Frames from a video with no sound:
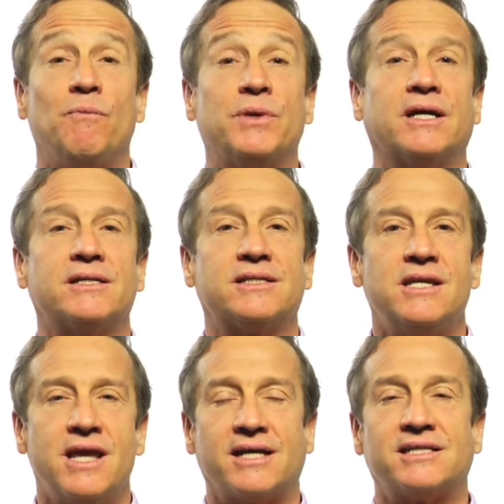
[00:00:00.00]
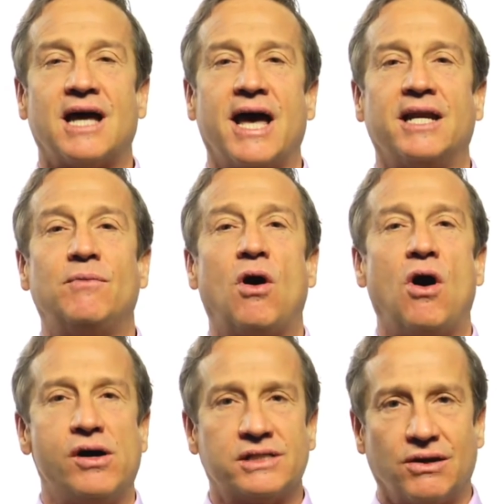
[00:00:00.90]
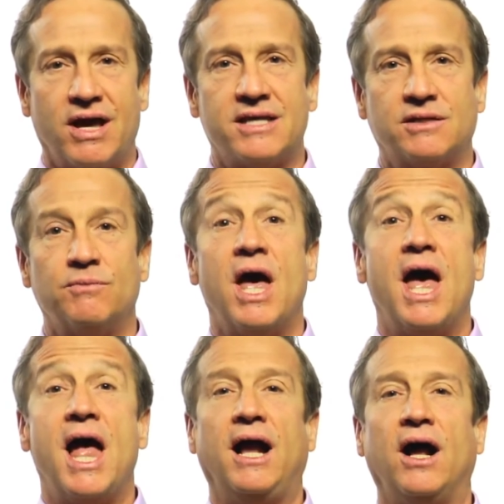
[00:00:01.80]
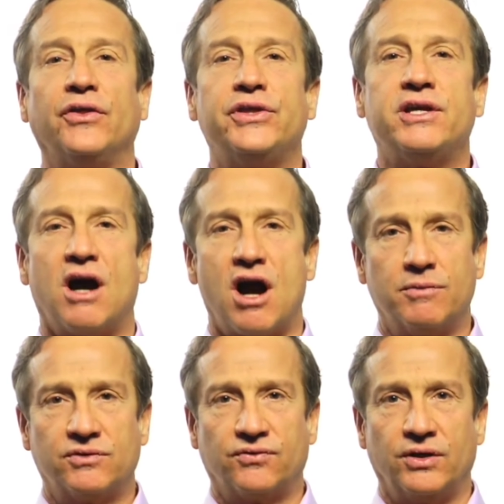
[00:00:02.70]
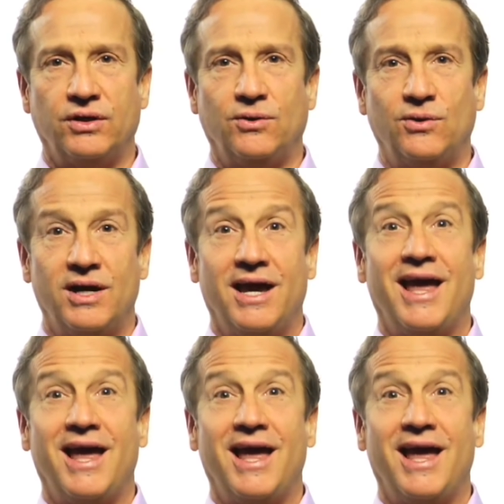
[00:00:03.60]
because the next item also has some healthy carbs for you,